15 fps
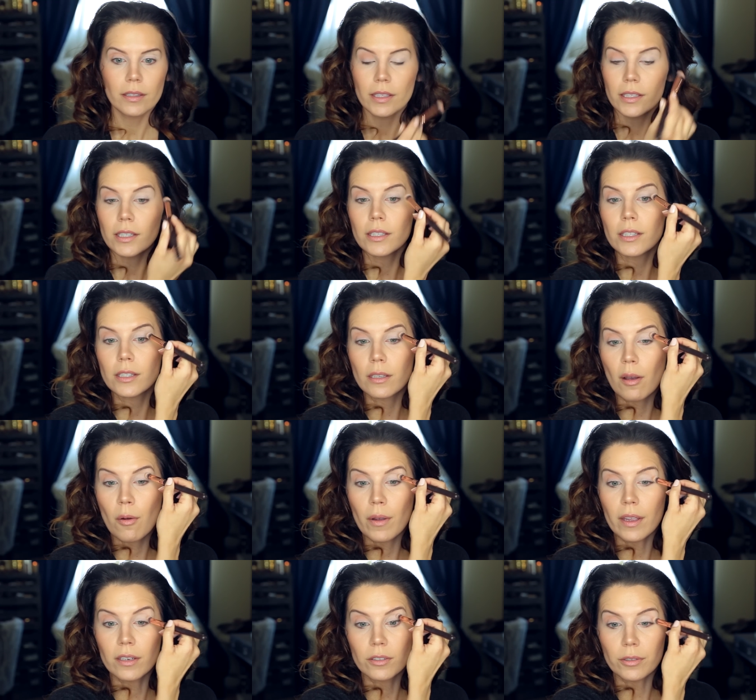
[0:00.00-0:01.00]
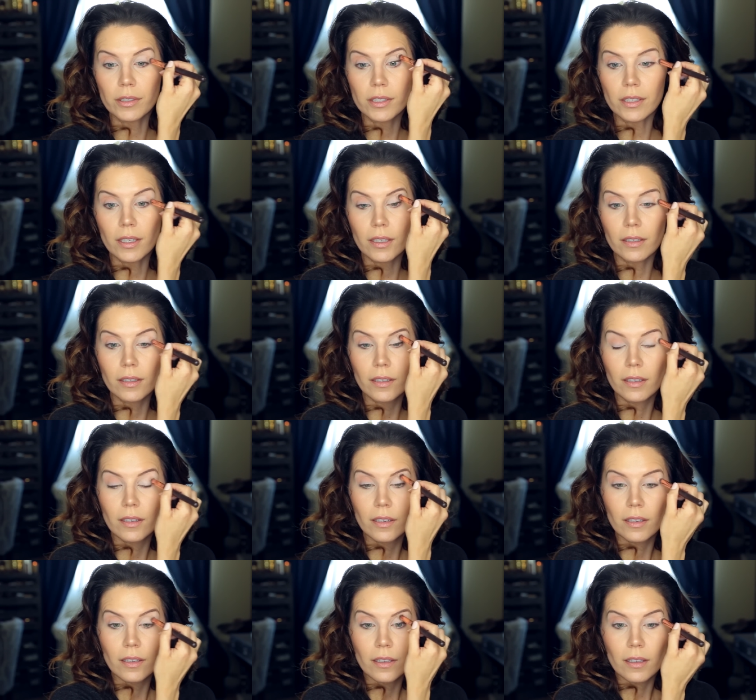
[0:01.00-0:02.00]
This is so interesting.
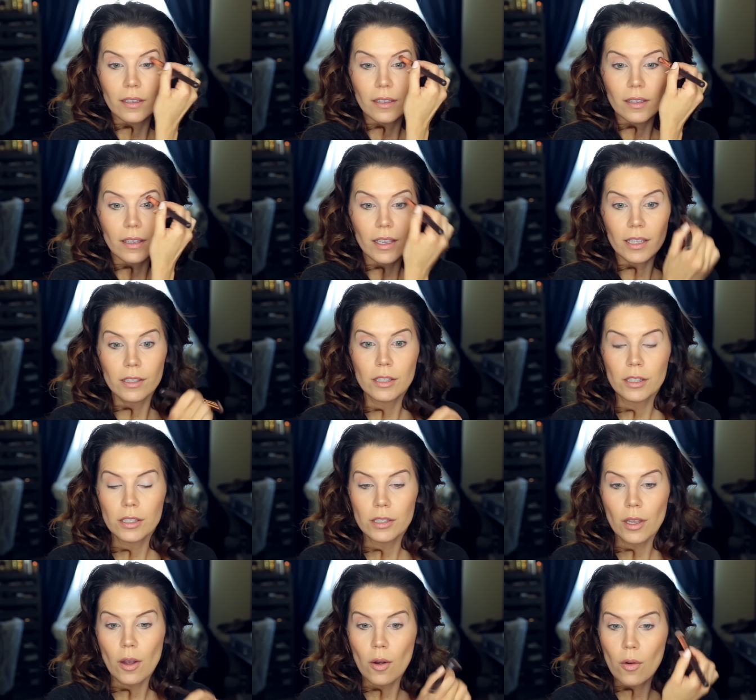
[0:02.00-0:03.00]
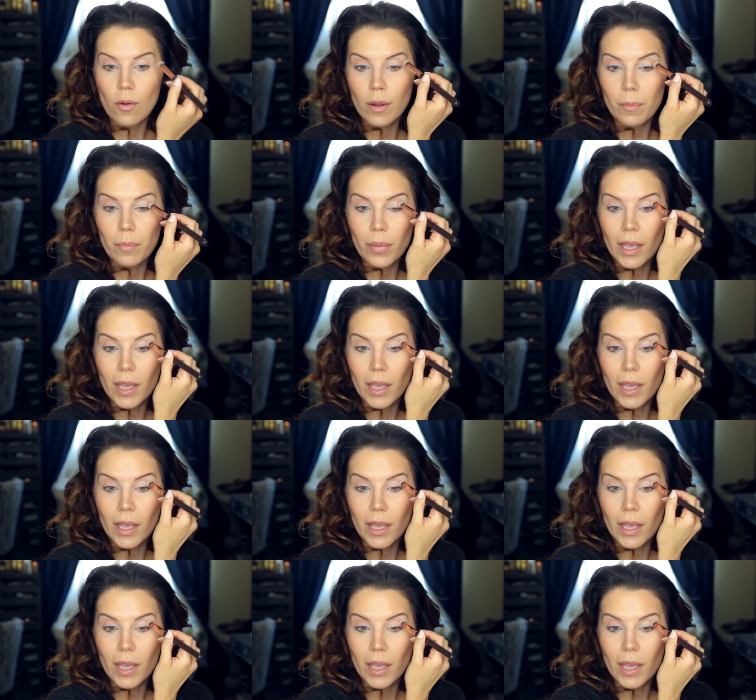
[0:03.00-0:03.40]
It's so